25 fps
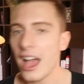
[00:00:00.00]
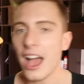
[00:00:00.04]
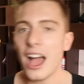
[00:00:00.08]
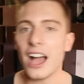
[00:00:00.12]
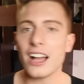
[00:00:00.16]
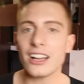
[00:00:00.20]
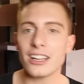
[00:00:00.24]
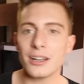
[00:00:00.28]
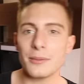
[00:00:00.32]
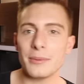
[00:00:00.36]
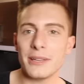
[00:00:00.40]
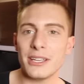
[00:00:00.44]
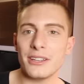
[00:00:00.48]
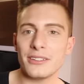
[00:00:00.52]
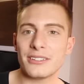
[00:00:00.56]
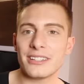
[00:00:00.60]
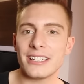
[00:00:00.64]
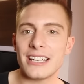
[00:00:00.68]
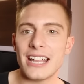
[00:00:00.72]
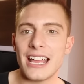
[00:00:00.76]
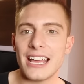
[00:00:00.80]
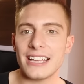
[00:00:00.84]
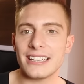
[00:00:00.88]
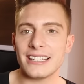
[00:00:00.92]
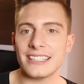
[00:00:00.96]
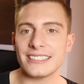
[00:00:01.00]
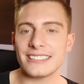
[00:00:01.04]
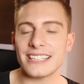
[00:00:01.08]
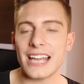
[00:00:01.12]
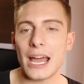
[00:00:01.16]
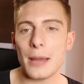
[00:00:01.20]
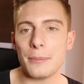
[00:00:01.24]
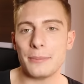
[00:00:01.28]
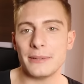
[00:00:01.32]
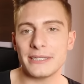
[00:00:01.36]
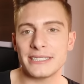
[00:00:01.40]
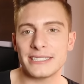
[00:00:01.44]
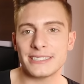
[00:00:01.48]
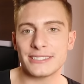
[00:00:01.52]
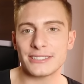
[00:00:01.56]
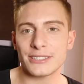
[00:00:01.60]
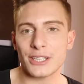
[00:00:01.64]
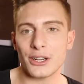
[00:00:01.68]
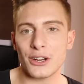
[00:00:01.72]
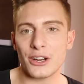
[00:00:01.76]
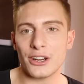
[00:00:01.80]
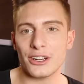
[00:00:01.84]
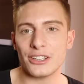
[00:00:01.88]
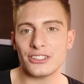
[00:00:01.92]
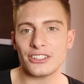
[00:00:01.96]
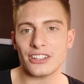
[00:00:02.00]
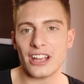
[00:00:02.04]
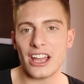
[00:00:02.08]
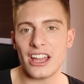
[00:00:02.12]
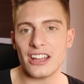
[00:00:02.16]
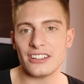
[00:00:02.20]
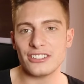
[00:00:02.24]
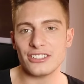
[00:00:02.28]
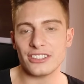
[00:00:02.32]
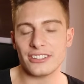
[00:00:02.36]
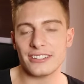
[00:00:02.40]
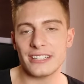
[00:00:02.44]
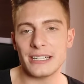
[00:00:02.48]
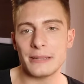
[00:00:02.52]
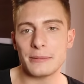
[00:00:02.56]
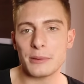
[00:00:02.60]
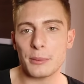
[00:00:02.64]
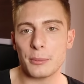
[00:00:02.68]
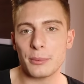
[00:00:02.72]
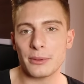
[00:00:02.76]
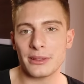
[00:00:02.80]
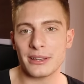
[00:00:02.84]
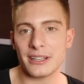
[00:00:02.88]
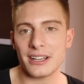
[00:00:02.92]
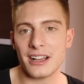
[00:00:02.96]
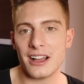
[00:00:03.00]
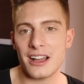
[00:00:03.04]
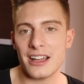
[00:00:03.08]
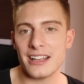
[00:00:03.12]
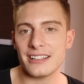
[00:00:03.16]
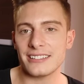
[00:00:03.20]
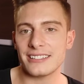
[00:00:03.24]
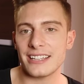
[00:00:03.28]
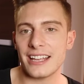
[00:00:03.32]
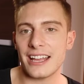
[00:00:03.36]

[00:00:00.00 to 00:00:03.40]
I'm gonna be using this app, it's Surge. I just teamed up with the guys